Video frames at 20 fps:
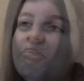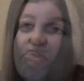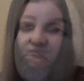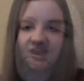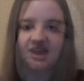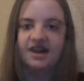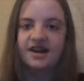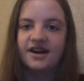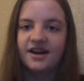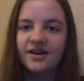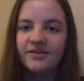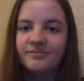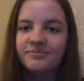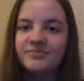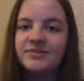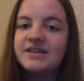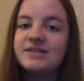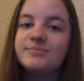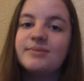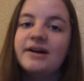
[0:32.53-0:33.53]
I don't know,
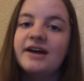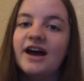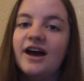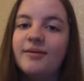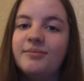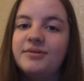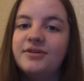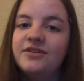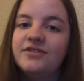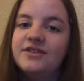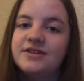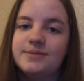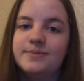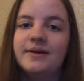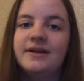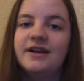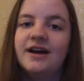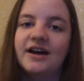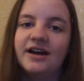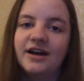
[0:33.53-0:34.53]
this might help you, this
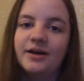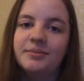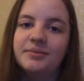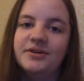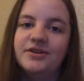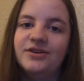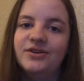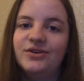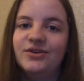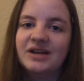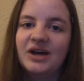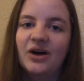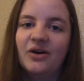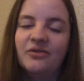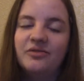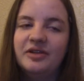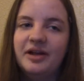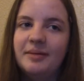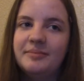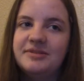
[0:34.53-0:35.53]
might not help you.
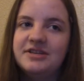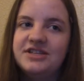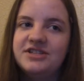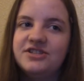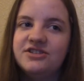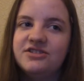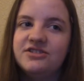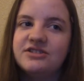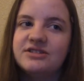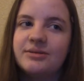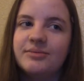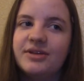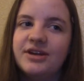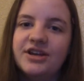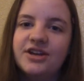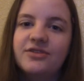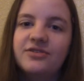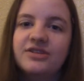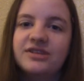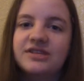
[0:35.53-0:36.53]
Hopefully I'm teaching you
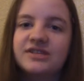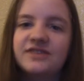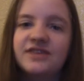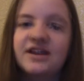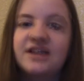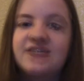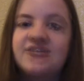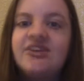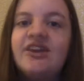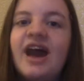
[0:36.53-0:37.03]
something new in this video.